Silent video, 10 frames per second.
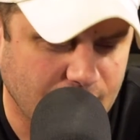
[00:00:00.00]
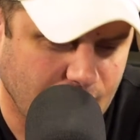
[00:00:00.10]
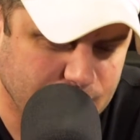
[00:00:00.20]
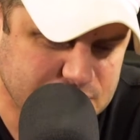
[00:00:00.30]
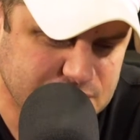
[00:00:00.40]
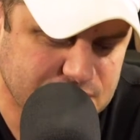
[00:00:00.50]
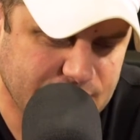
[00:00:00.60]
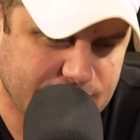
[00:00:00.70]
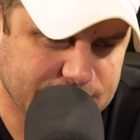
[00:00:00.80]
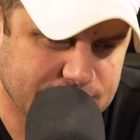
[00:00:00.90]
Uh,
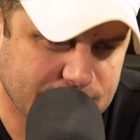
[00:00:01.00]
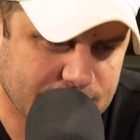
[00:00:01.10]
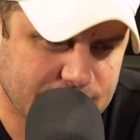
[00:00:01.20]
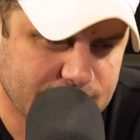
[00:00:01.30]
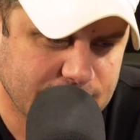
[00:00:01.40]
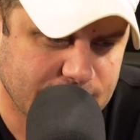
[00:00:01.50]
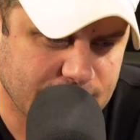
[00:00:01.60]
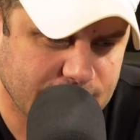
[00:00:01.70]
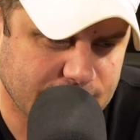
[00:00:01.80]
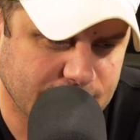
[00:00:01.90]
obviously, you had uh,
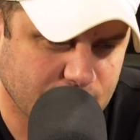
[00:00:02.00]
uh,